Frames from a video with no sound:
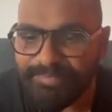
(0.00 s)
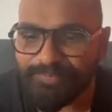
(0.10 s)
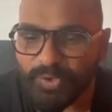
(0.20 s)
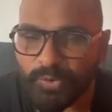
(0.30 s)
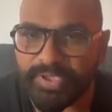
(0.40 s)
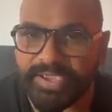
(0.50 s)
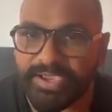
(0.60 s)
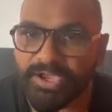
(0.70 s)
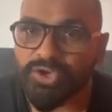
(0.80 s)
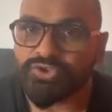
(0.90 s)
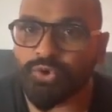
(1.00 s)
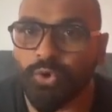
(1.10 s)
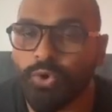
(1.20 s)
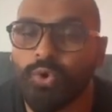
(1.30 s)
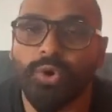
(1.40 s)
Okay, so
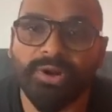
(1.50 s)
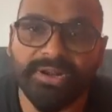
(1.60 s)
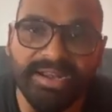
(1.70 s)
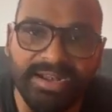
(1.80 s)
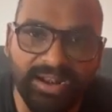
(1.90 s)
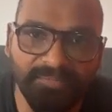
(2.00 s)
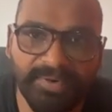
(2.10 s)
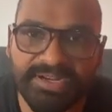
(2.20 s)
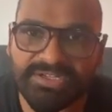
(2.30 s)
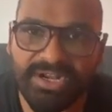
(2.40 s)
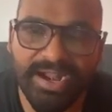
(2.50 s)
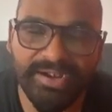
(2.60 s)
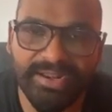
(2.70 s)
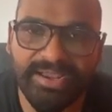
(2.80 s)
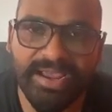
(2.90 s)
renal
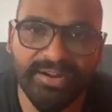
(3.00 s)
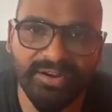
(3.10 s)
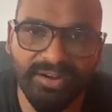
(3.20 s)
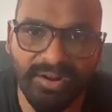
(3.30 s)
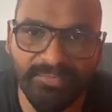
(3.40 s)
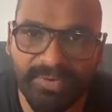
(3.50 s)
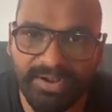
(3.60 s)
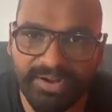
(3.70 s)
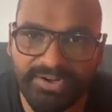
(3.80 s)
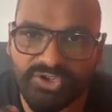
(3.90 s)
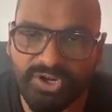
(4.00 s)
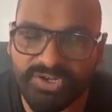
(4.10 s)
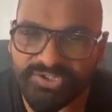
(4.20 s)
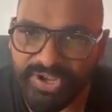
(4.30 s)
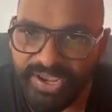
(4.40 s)
functionality and renal filtration
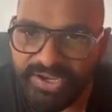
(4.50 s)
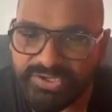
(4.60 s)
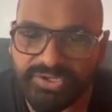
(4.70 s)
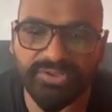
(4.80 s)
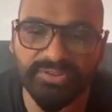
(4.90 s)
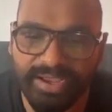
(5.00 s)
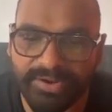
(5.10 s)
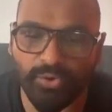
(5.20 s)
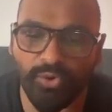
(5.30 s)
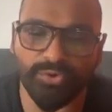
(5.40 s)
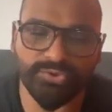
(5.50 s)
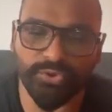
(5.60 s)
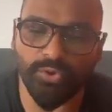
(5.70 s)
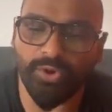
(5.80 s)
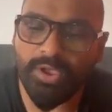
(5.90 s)
change, that
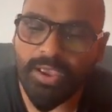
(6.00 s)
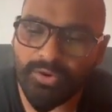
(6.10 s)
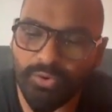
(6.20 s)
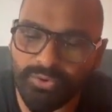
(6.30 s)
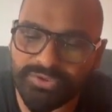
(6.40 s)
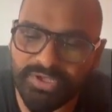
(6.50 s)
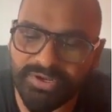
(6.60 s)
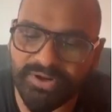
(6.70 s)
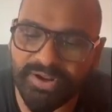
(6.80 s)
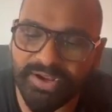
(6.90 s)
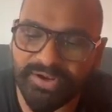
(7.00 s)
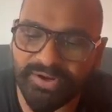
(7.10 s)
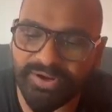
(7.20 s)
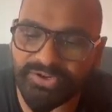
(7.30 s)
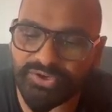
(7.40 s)
also cause the drug
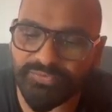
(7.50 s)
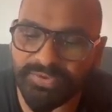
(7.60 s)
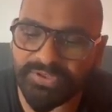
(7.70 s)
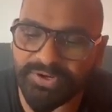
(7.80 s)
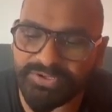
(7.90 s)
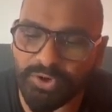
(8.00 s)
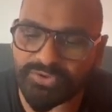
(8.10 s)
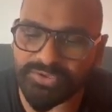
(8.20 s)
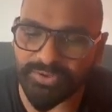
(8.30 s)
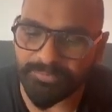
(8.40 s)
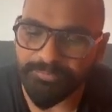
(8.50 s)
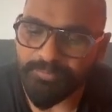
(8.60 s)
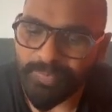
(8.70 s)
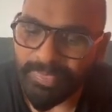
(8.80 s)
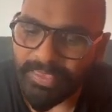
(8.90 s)
interaction with the digoxin.
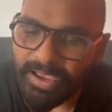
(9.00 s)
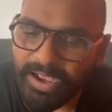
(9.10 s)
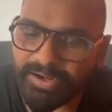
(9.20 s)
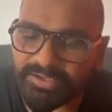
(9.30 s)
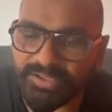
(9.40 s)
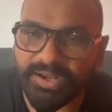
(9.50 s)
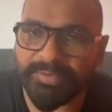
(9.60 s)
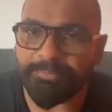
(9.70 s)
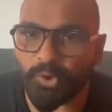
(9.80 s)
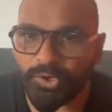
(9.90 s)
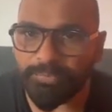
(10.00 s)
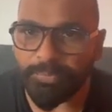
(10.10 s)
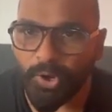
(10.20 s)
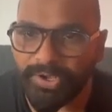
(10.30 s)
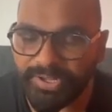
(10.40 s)
Another important
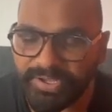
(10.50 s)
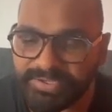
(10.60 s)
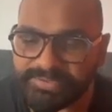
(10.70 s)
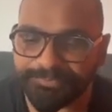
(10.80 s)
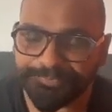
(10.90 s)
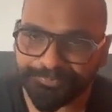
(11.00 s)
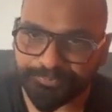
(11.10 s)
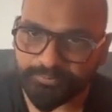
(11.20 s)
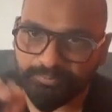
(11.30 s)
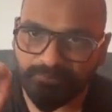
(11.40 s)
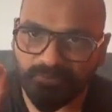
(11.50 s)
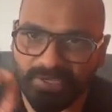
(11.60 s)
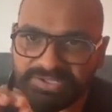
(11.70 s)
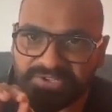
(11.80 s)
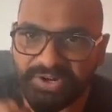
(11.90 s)
point is
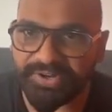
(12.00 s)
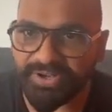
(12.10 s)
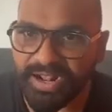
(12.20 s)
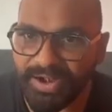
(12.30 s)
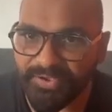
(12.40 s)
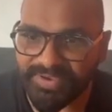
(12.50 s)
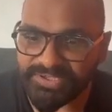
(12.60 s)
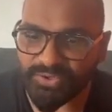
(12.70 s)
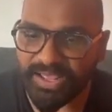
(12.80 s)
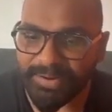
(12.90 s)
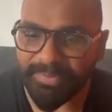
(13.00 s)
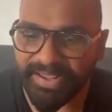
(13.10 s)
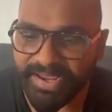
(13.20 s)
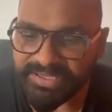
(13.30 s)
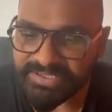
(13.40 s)
certain cardiovascular
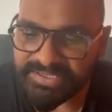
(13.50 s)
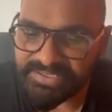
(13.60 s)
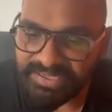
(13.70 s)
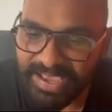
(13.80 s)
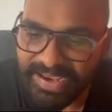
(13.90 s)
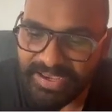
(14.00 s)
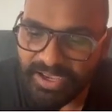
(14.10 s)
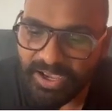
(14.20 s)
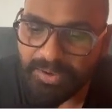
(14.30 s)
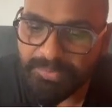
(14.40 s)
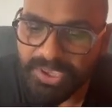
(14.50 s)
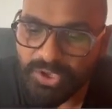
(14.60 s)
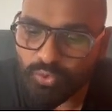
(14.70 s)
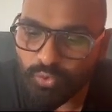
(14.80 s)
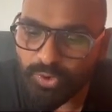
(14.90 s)
medications like
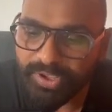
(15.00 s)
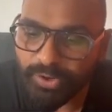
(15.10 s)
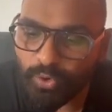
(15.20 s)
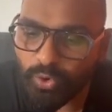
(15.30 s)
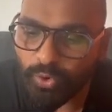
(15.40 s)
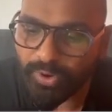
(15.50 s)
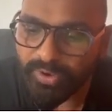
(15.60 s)
amiodarone.